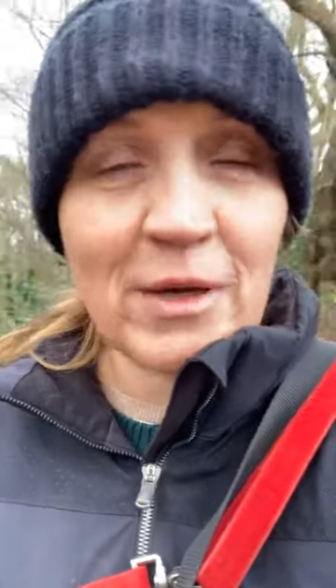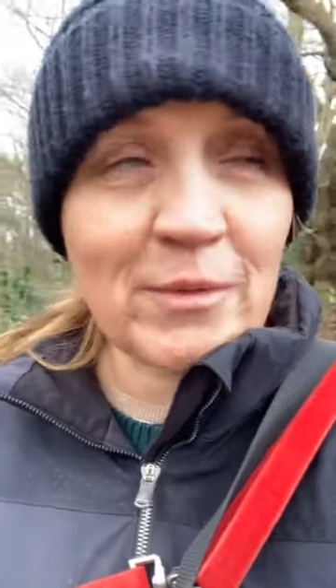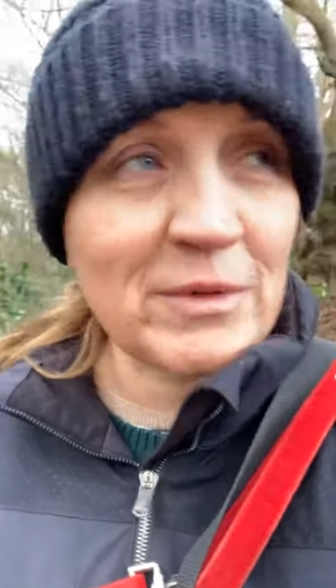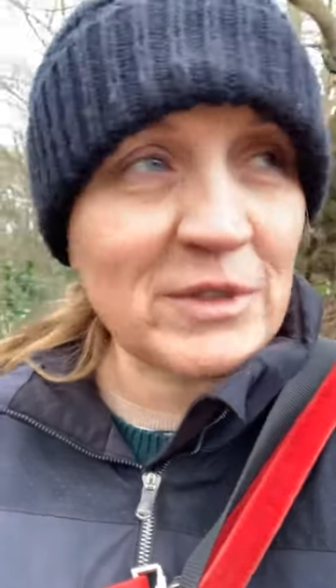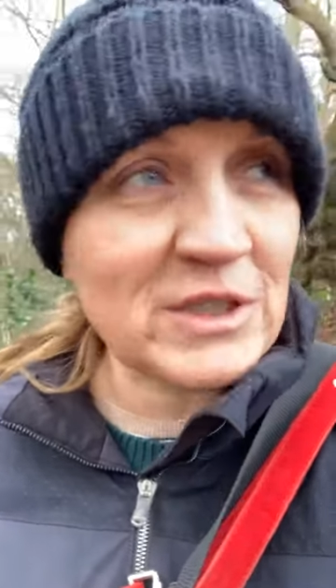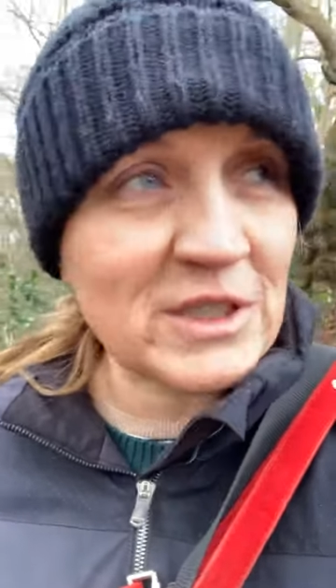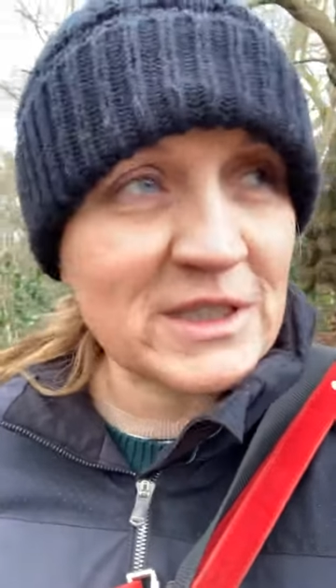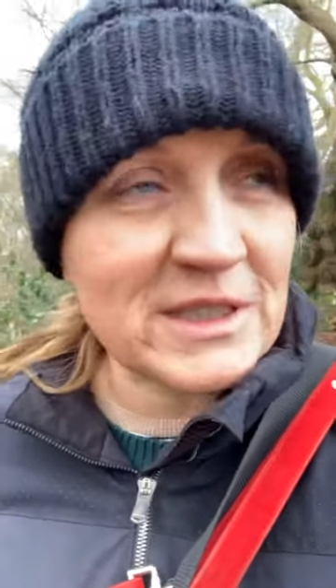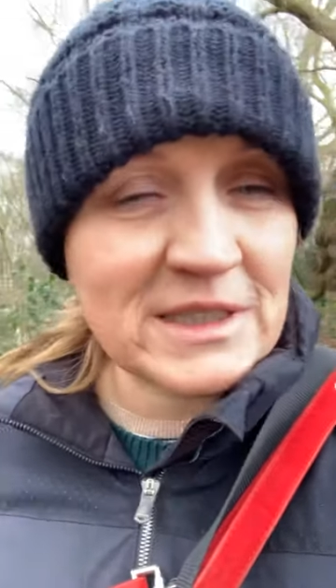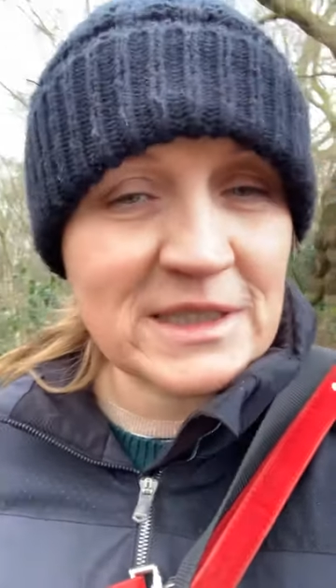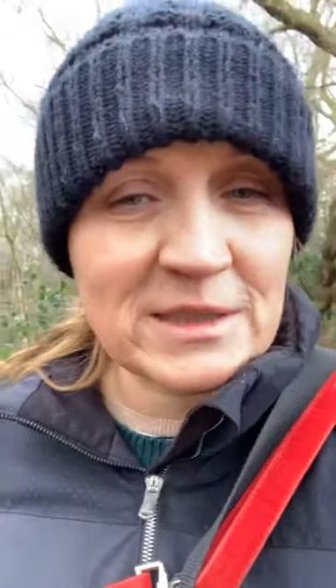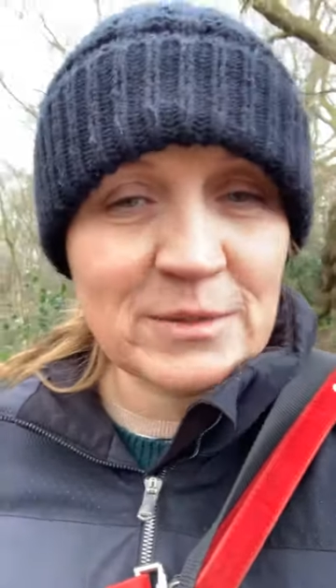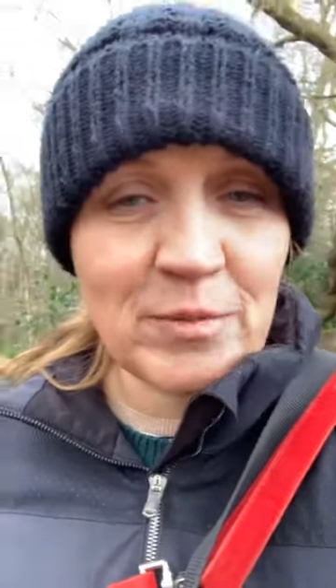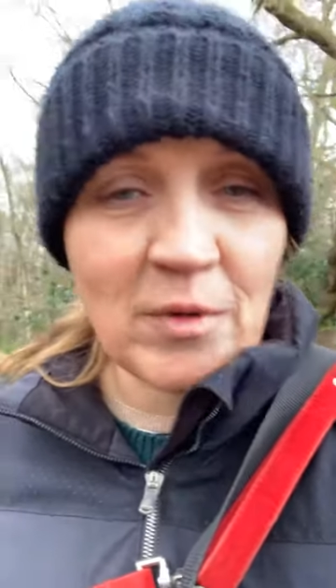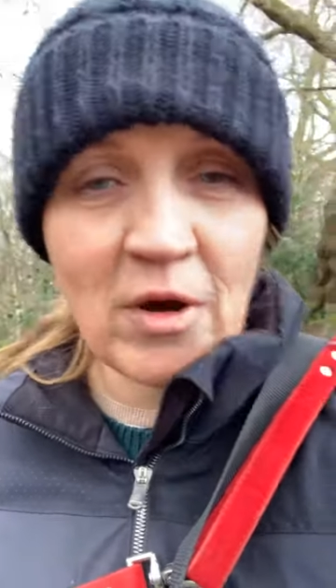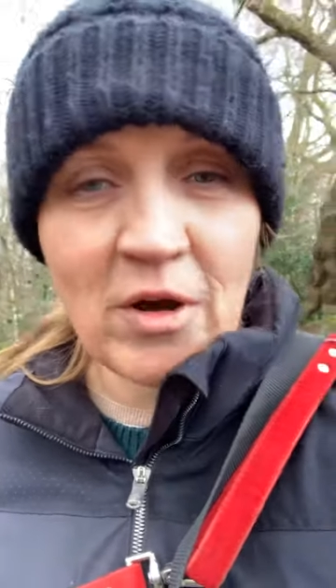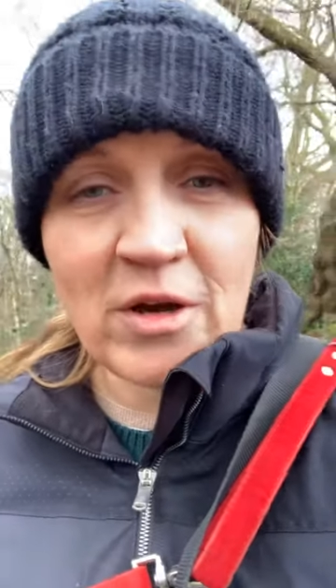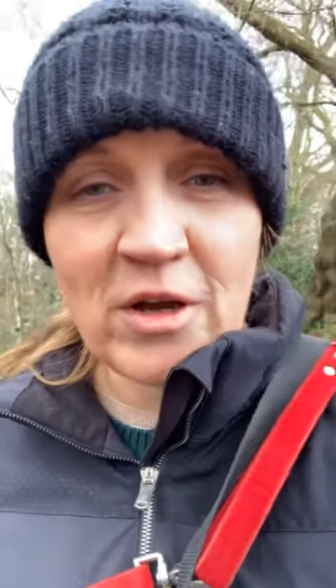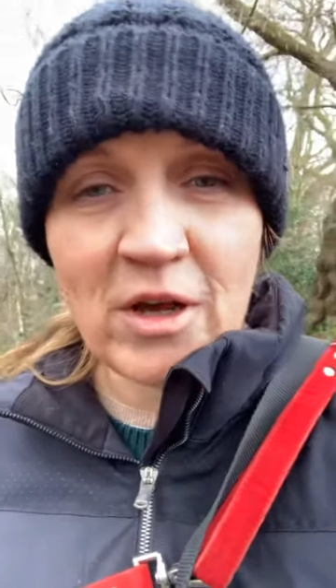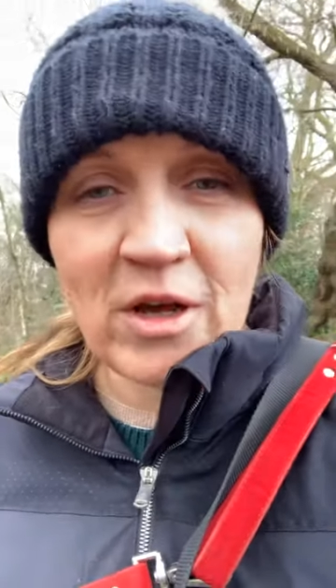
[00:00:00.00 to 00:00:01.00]
which is
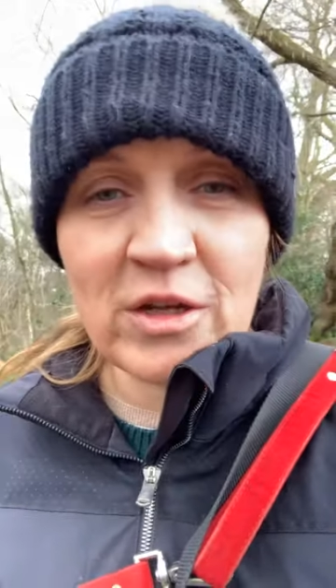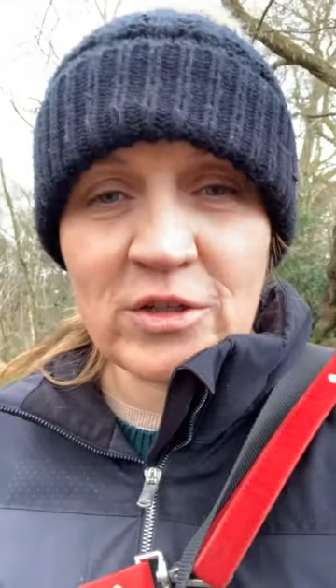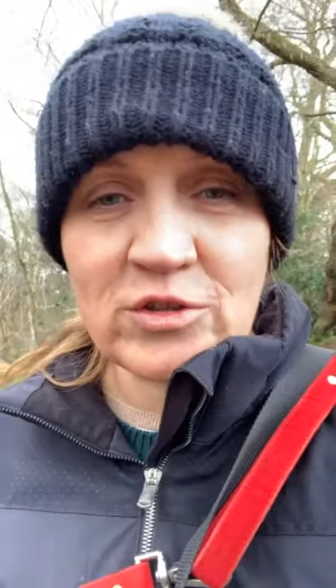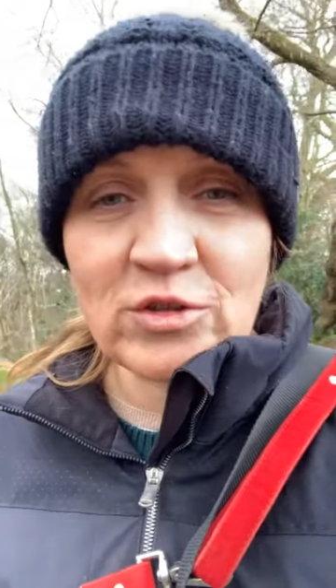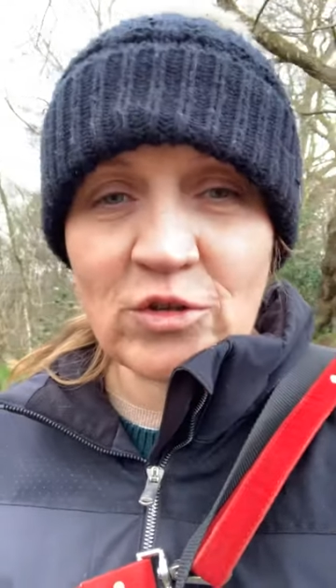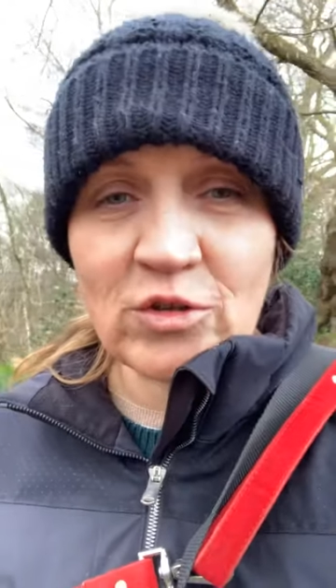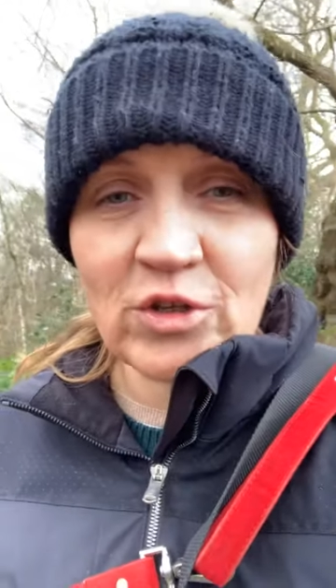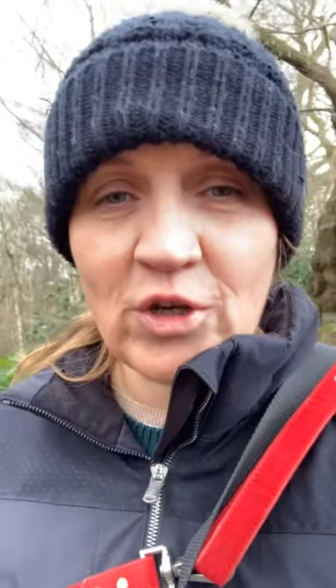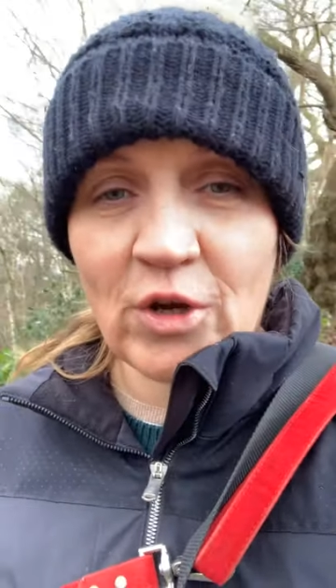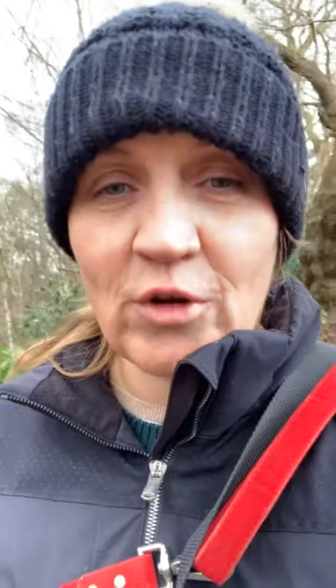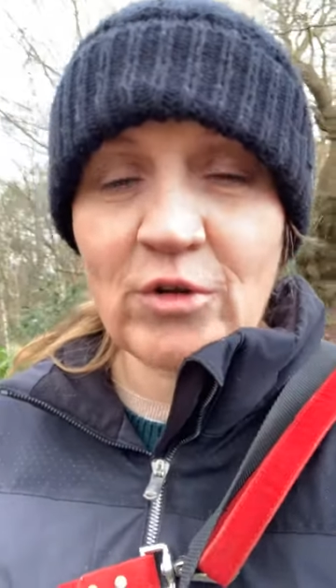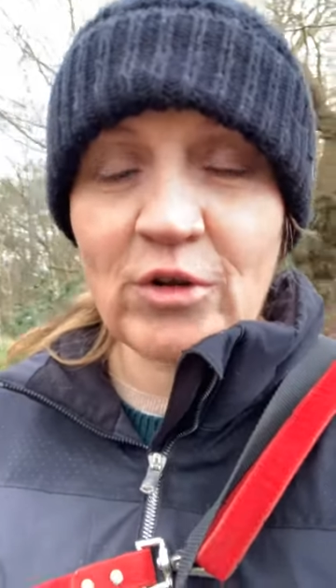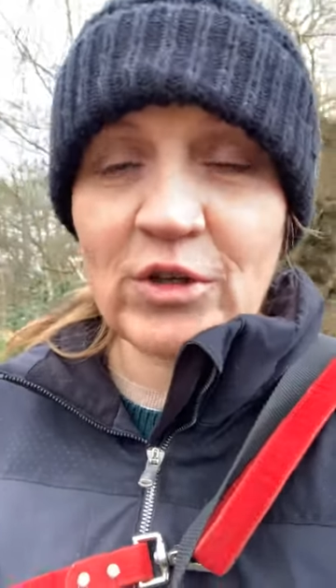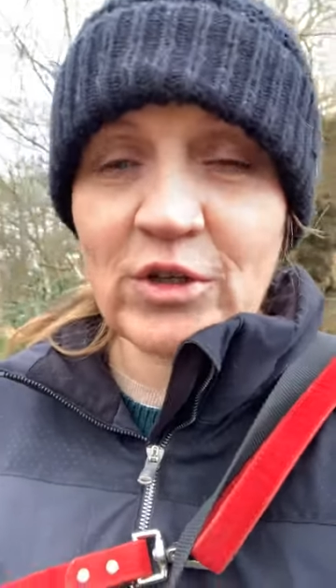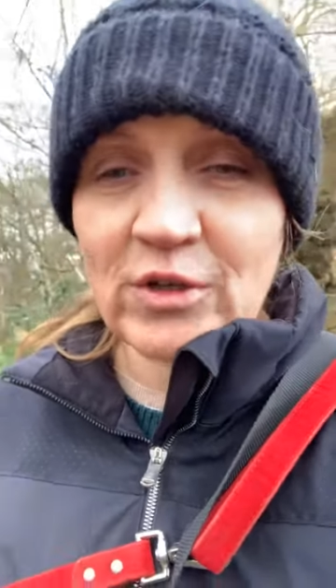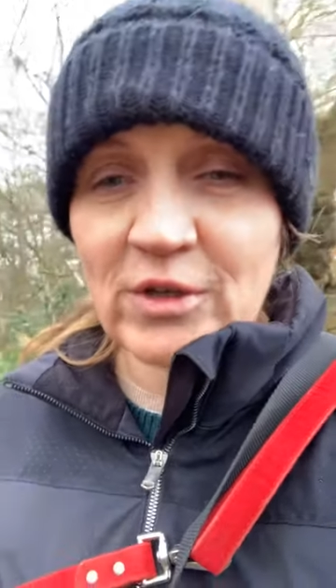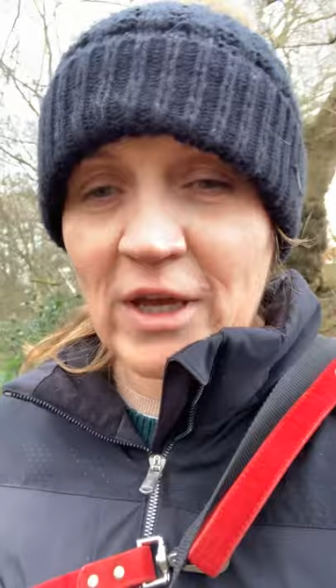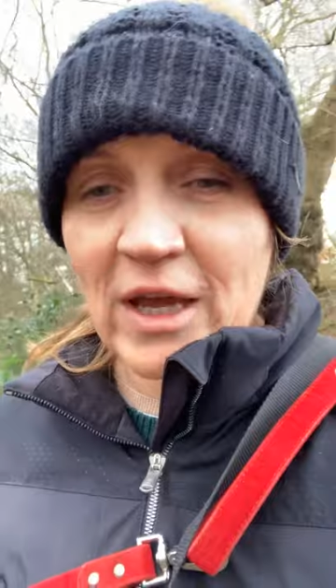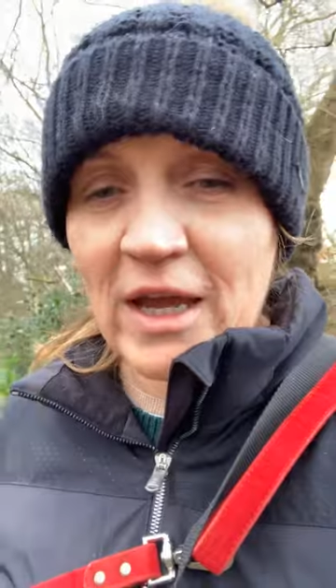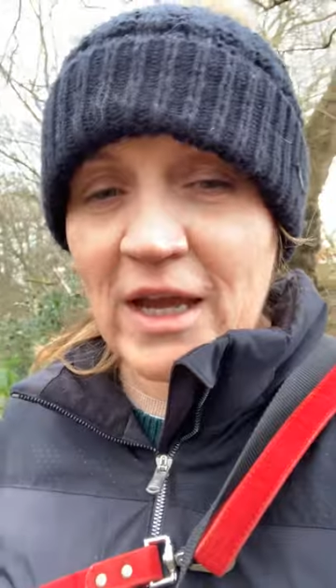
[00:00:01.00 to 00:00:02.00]

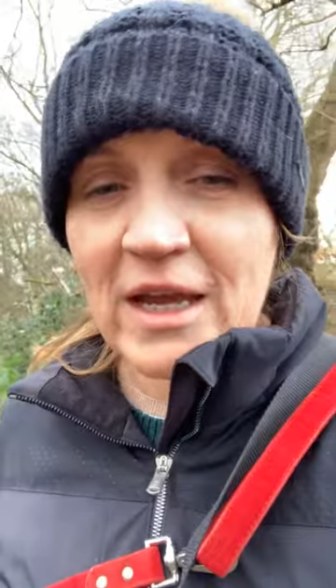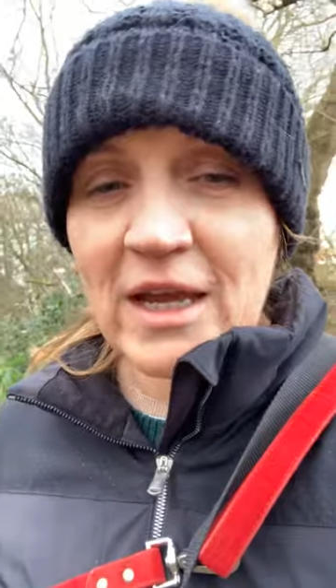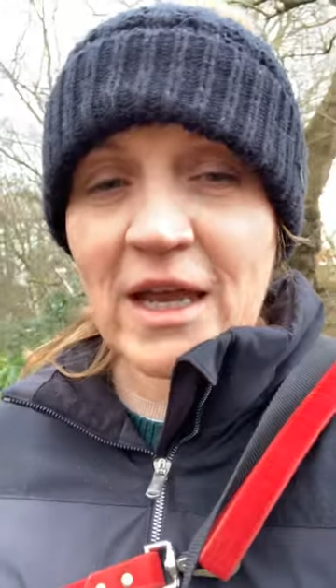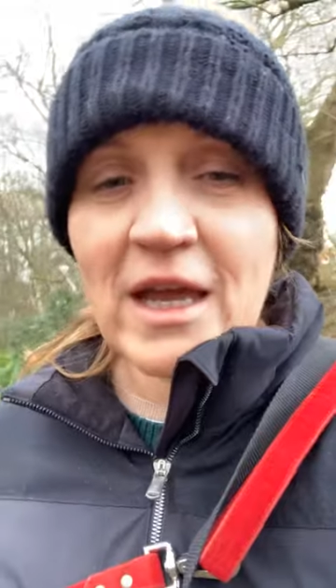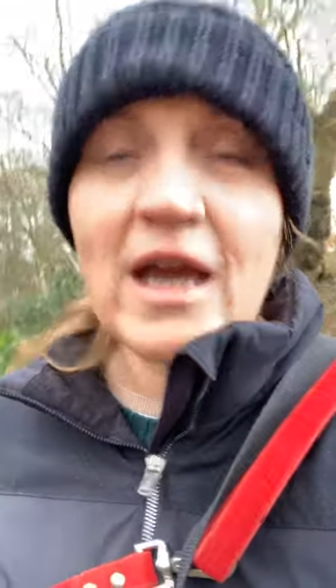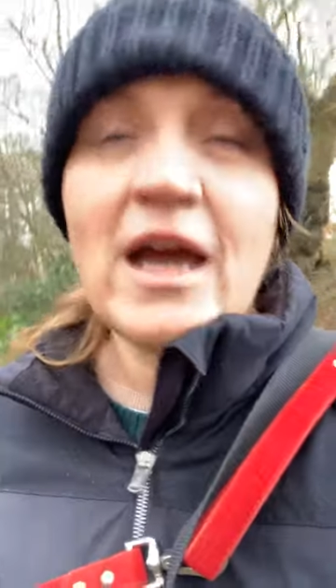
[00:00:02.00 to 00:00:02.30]
lisaparker.co.uk.